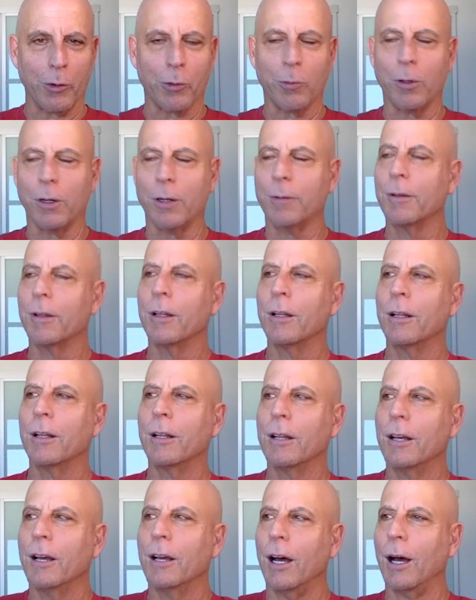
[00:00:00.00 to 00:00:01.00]
one,
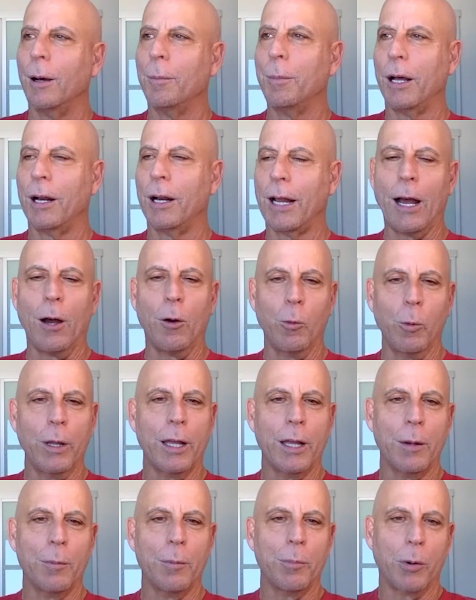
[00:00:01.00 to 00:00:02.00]
about how we
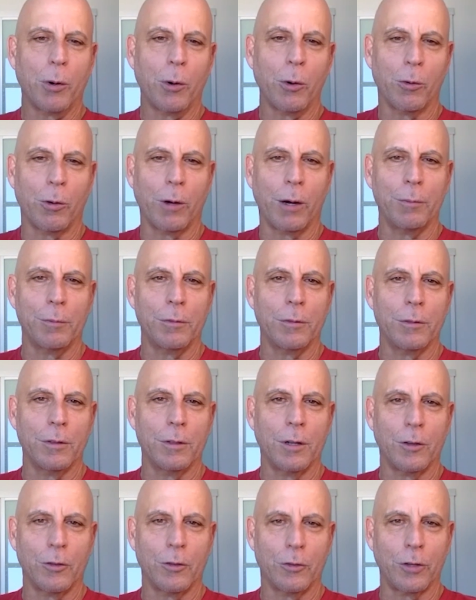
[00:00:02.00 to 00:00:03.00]
get programmed,
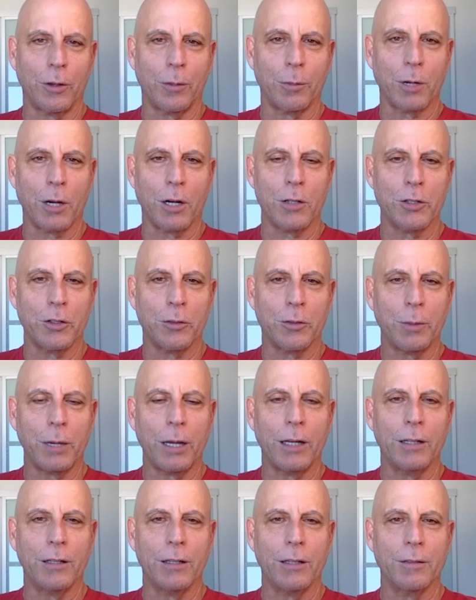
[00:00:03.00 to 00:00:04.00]
our subconscious
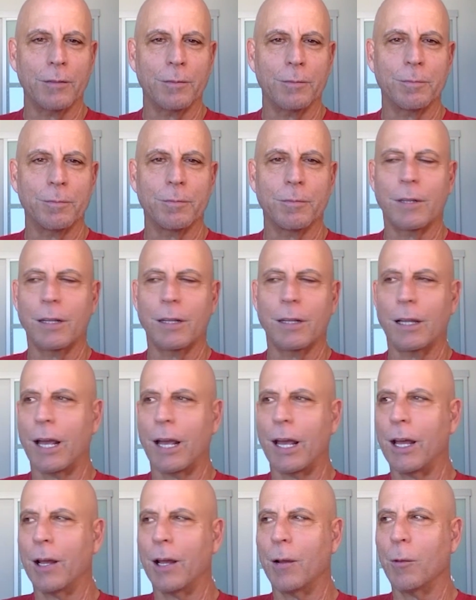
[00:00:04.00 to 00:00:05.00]
mind.
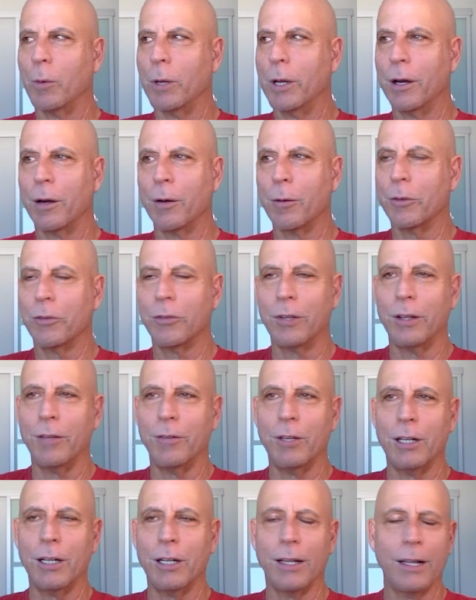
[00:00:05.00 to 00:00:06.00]
And we are
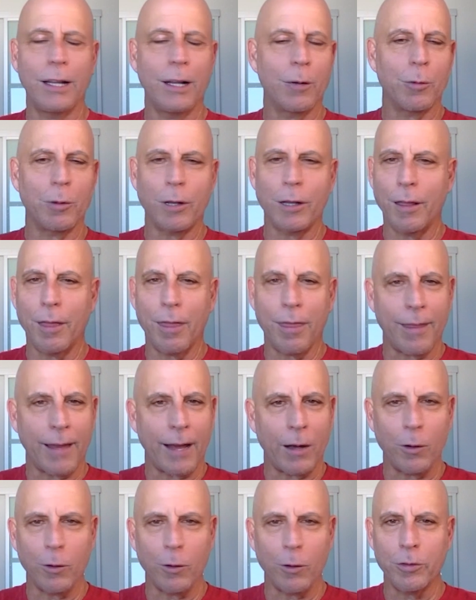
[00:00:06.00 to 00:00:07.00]
receiving literally
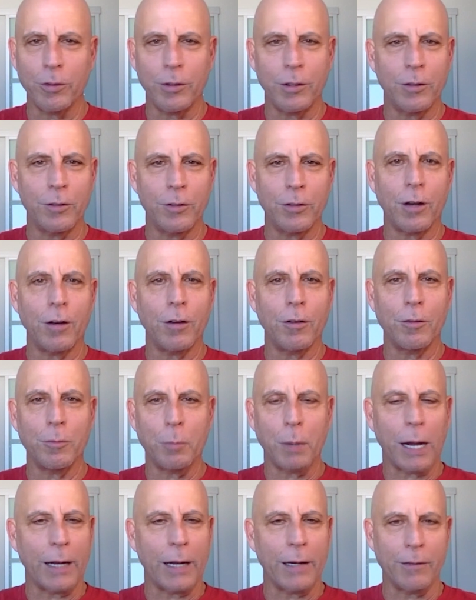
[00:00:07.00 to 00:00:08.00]
thousands of
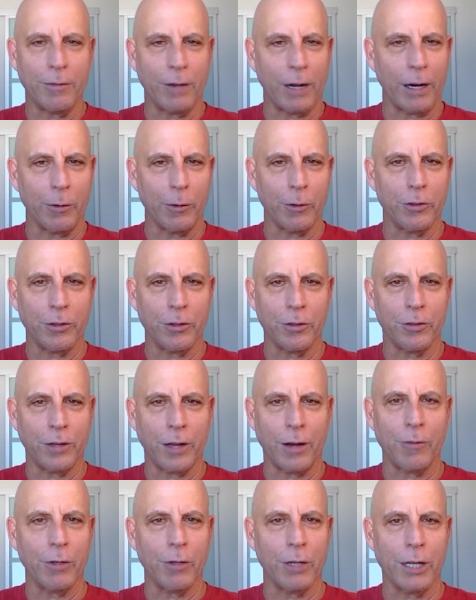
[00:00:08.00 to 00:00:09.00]
mind viruses
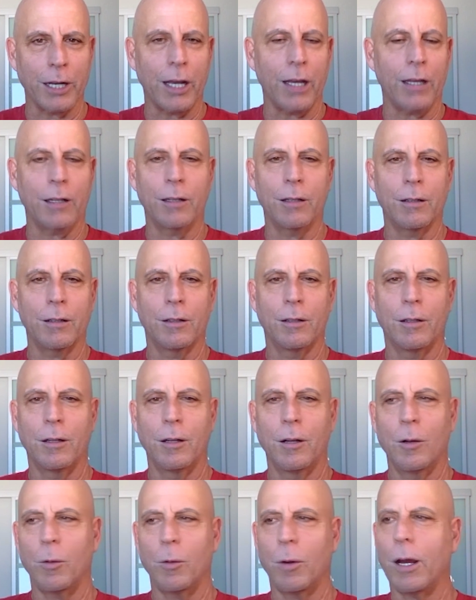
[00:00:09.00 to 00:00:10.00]
every day,
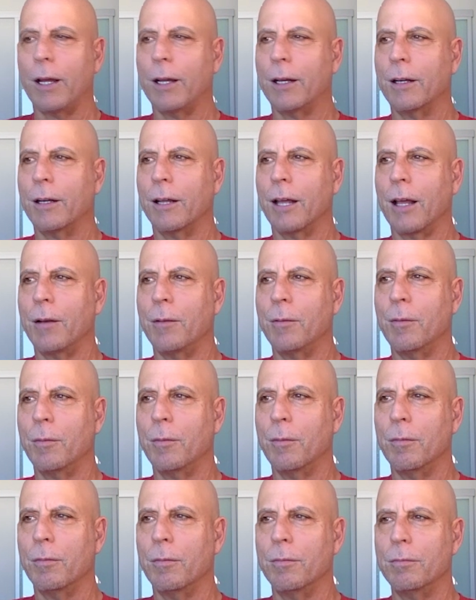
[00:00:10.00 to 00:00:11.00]
right?
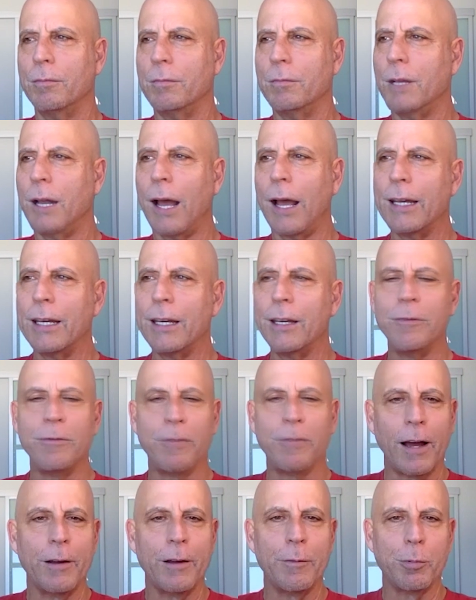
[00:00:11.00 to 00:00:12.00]
And
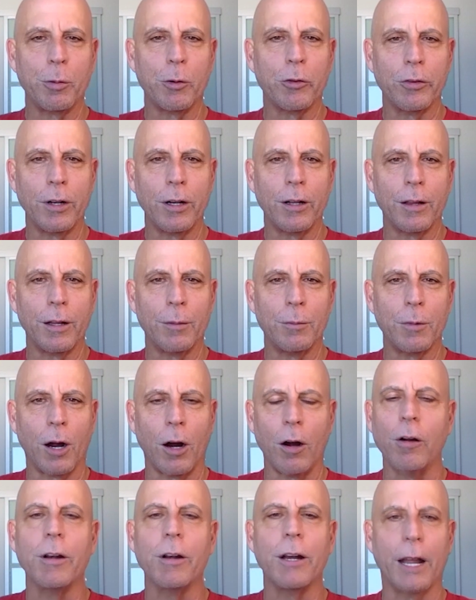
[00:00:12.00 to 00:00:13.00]
95% of them
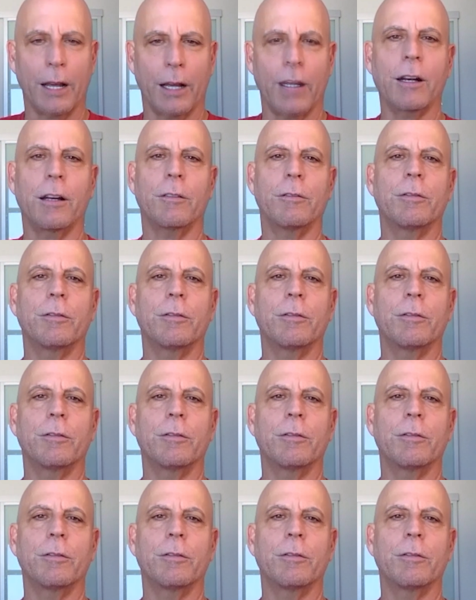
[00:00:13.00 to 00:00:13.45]
are negative.